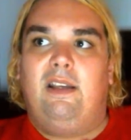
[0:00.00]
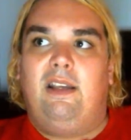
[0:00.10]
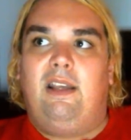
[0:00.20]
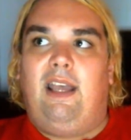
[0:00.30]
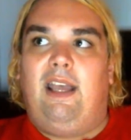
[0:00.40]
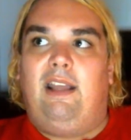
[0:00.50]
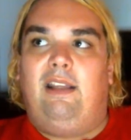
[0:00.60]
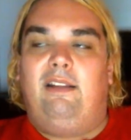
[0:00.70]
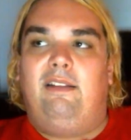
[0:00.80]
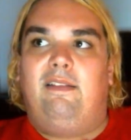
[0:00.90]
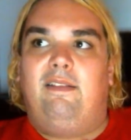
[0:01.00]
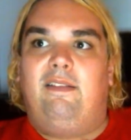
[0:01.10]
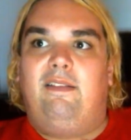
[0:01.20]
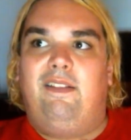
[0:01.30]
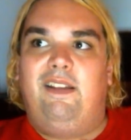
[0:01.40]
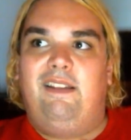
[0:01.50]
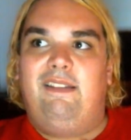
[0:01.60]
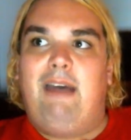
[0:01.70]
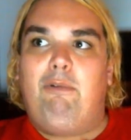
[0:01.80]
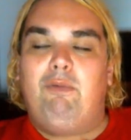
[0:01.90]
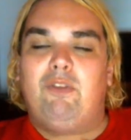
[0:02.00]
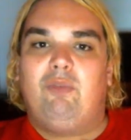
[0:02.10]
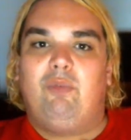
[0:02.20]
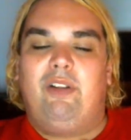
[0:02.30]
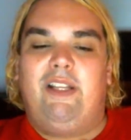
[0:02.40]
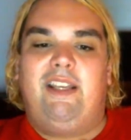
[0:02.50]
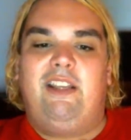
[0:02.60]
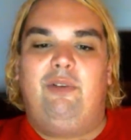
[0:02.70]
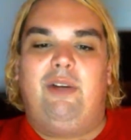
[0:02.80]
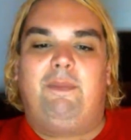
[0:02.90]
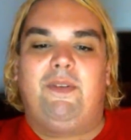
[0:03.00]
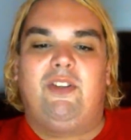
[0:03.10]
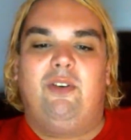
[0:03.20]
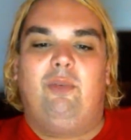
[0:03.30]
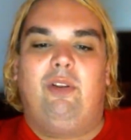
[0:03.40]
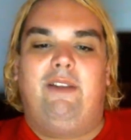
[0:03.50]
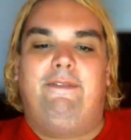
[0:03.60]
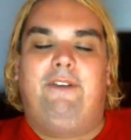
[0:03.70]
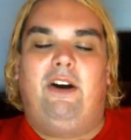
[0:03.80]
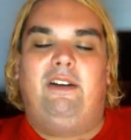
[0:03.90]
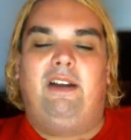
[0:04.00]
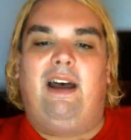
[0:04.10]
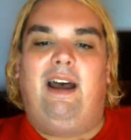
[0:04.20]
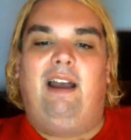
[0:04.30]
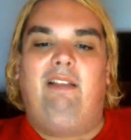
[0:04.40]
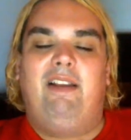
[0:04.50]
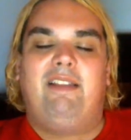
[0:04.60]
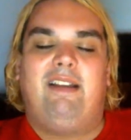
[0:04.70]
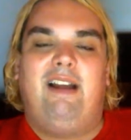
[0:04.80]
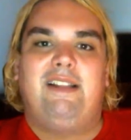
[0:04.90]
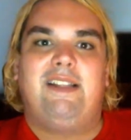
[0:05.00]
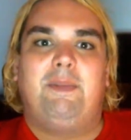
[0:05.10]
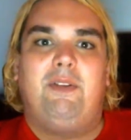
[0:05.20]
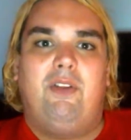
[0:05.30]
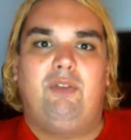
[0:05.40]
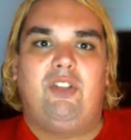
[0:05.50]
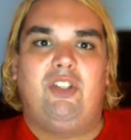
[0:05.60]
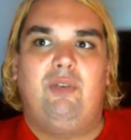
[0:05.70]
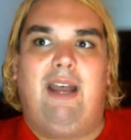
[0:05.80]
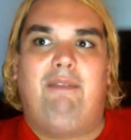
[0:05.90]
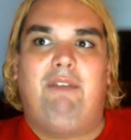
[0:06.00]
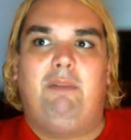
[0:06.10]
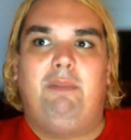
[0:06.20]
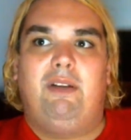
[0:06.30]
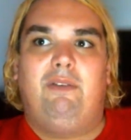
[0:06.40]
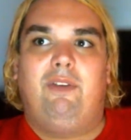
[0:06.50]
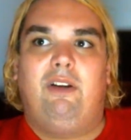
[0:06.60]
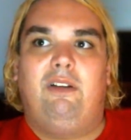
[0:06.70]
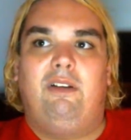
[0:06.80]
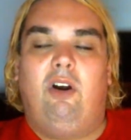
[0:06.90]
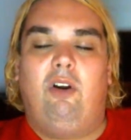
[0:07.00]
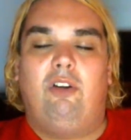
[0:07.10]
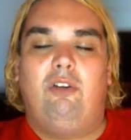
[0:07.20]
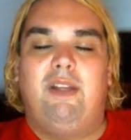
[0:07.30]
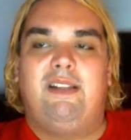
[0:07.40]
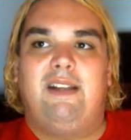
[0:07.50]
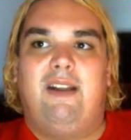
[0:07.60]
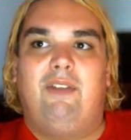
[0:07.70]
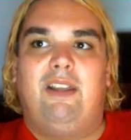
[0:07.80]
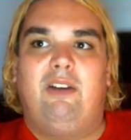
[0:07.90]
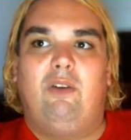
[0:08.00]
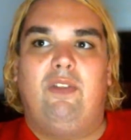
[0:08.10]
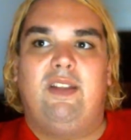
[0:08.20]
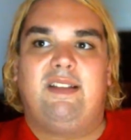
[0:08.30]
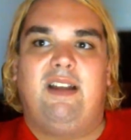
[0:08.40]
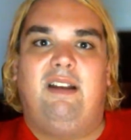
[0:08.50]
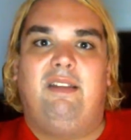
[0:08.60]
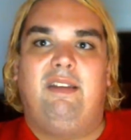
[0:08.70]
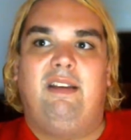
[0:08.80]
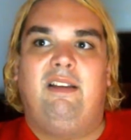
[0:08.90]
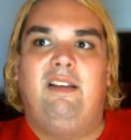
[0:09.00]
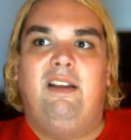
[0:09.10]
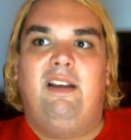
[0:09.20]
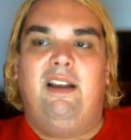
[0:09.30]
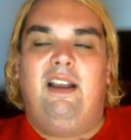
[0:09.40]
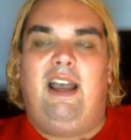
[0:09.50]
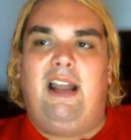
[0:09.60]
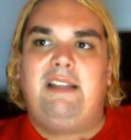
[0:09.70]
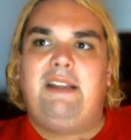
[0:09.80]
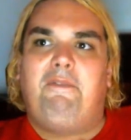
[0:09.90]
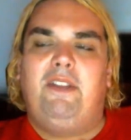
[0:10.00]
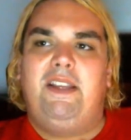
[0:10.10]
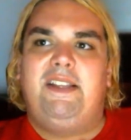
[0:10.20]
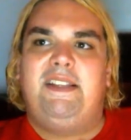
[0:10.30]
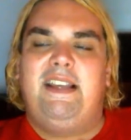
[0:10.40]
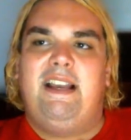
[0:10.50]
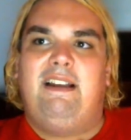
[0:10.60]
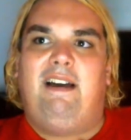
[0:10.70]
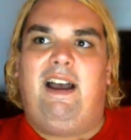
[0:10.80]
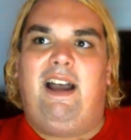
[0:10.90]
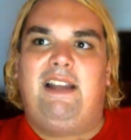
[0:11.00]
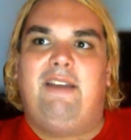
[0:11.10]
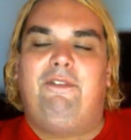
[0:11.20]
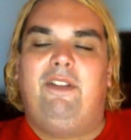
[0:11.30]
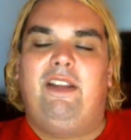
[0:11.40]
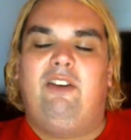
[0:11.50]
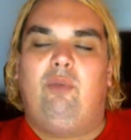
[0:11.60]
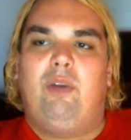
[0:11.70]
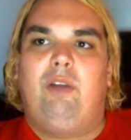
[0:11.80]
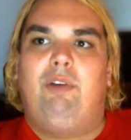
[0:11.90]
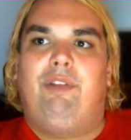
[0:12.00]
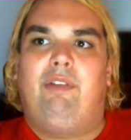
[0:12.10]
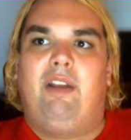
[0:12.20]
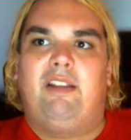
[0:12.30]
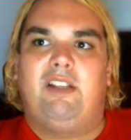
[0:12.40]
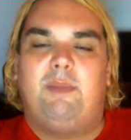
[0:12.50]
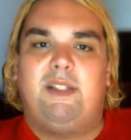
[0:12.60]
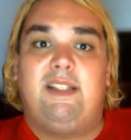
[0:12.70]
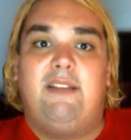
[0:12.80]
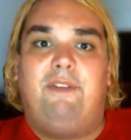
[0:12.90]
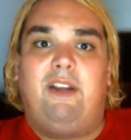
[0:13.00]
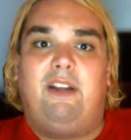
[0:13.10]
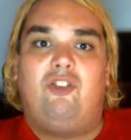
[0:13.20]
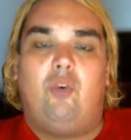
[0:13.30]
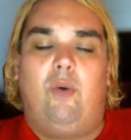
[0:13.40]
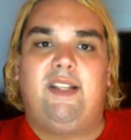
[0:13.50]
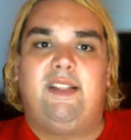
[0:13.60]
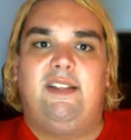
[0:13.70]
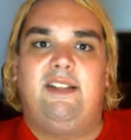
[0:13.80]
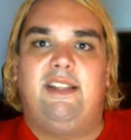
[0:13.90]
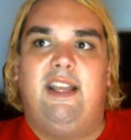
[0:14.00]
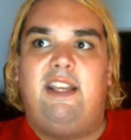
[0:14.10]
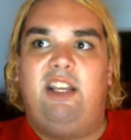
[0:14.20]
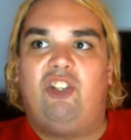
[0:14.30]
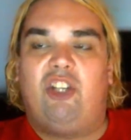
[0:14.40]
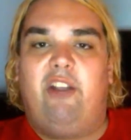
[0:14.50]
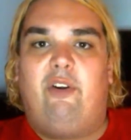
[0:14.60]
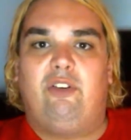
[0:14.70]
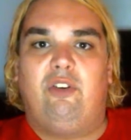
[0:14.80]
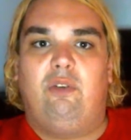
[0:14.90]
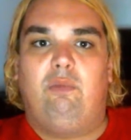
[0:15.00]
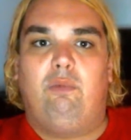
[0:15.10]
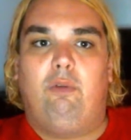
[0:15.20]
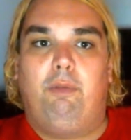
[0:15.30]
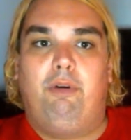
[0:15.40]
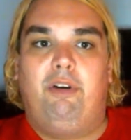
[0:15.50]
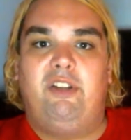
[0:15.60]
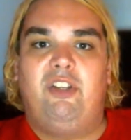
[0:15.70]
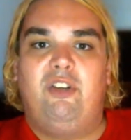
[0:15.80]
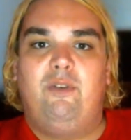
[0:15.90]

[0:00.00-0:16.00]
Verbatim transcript: And that one was a really cute episode, really fun. I, I like the concept of those two having a bit of a argument and everything over this kind of thing and i definitely see i definitely agree with like the specific choices that each character were put into